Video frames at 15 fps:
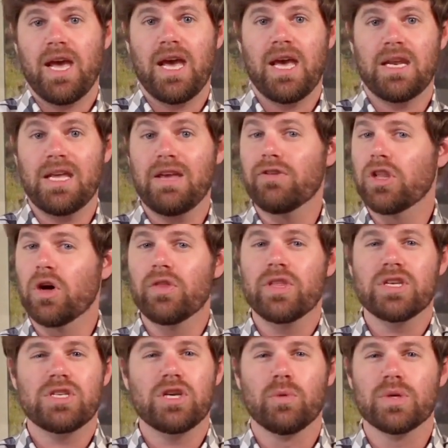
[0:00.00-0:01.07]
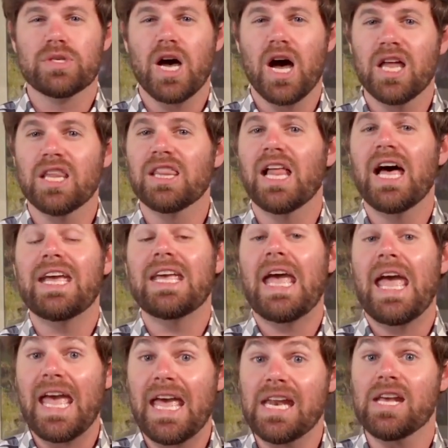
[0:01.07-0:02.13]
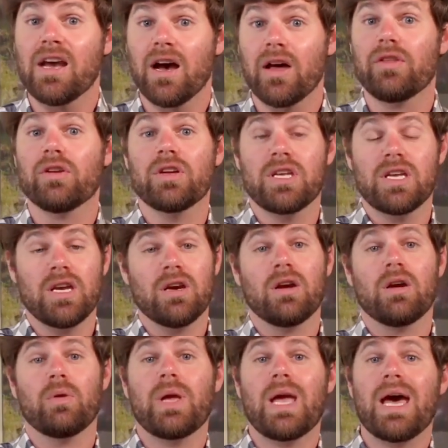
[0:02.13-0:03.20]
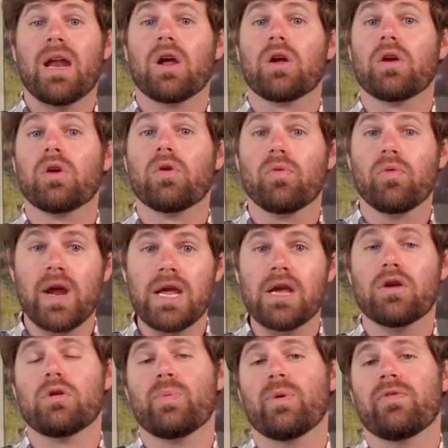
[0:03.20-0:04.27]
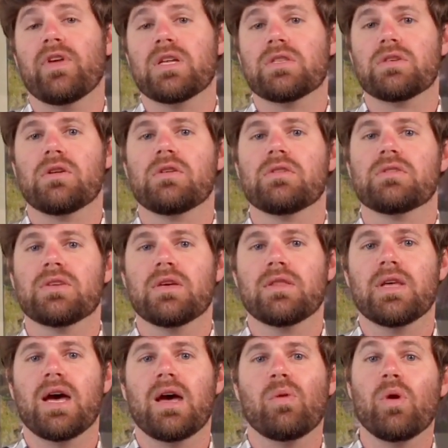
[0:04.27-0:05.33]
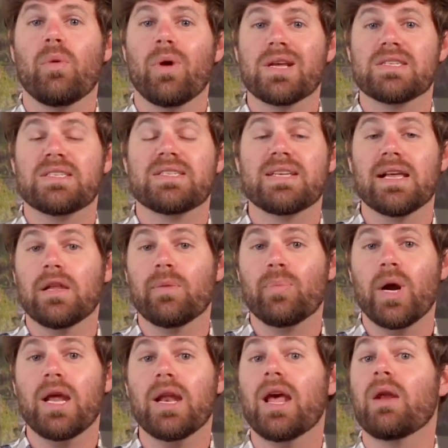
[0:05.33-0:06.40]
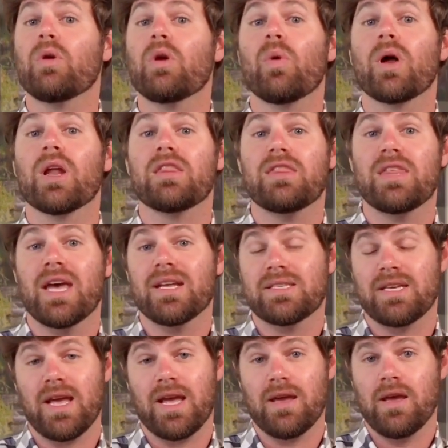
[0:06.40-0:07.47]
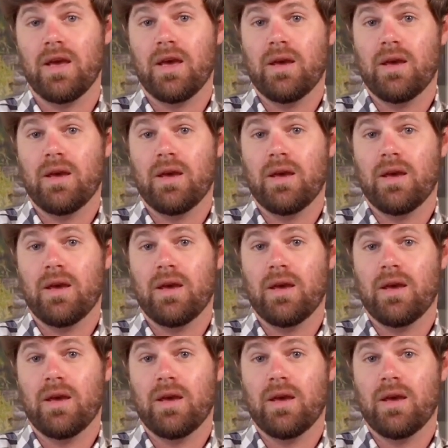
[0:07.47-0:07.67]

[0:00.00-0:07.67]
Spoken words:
And even though this year was unlike any other year, we had a great group of interns that we want to celebrate and we want to thank today,